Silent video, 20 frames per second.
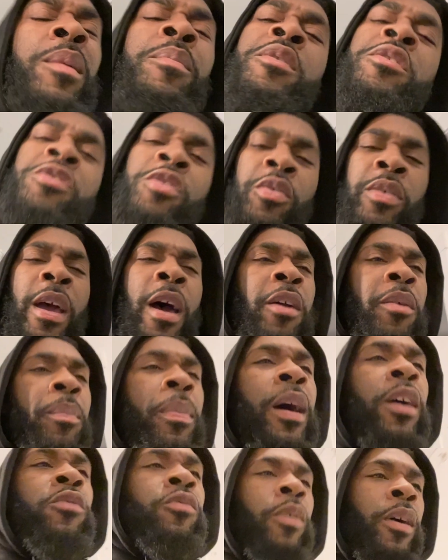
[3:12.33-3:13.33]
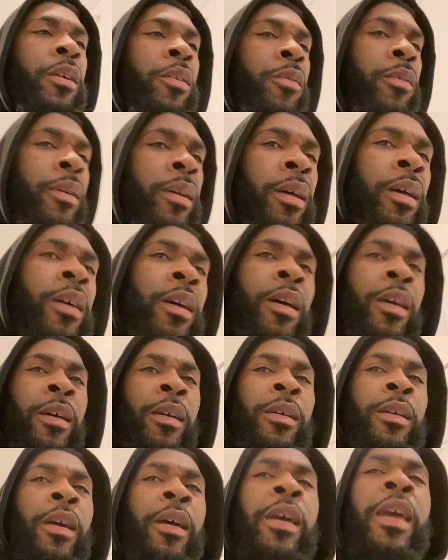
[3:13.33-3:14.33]
me show y'all the box right quick.
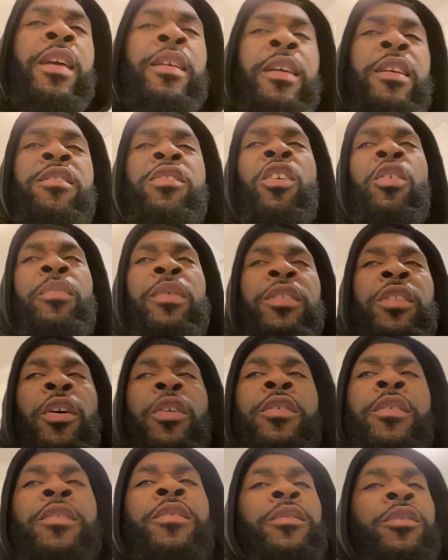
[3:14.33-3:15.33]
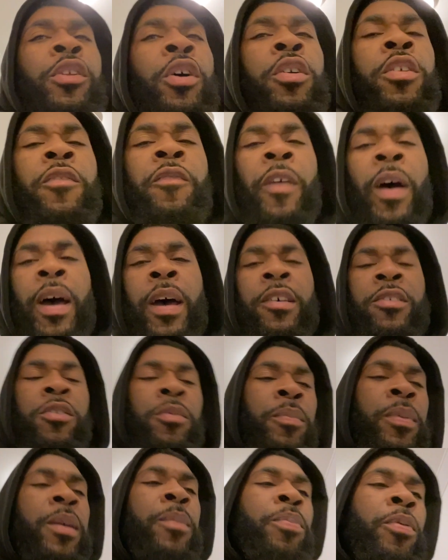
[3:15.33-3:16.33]
Yeah, he told me 35
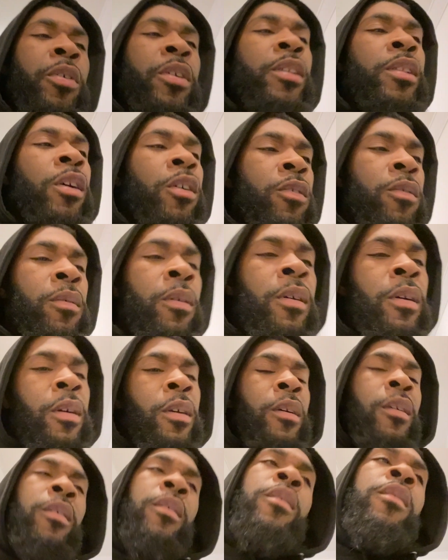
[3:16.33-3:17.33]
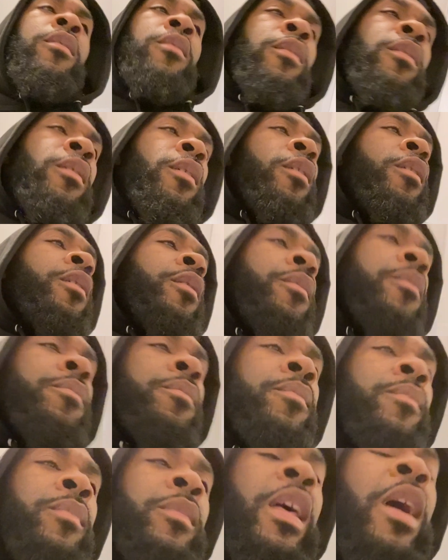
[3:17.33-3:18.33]
should be pretty low.
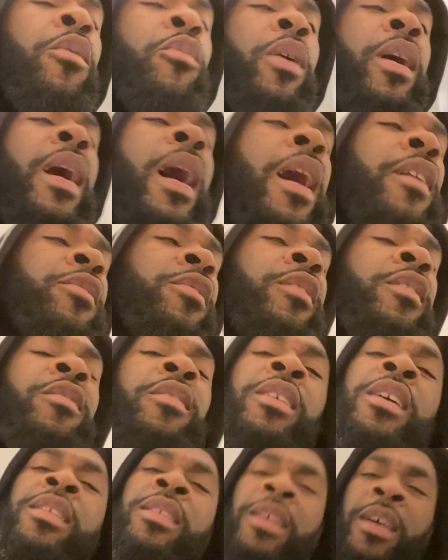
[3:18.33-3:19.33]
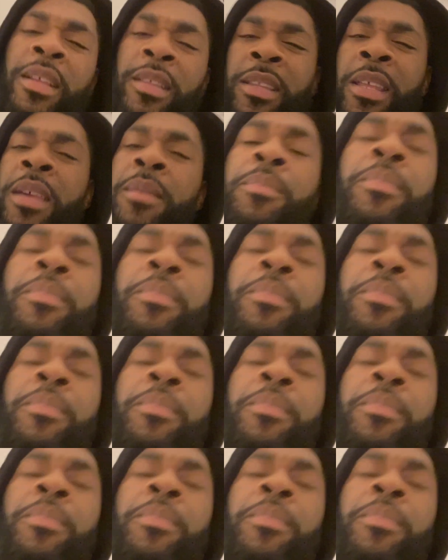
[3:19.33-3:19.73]
That way I still get that deep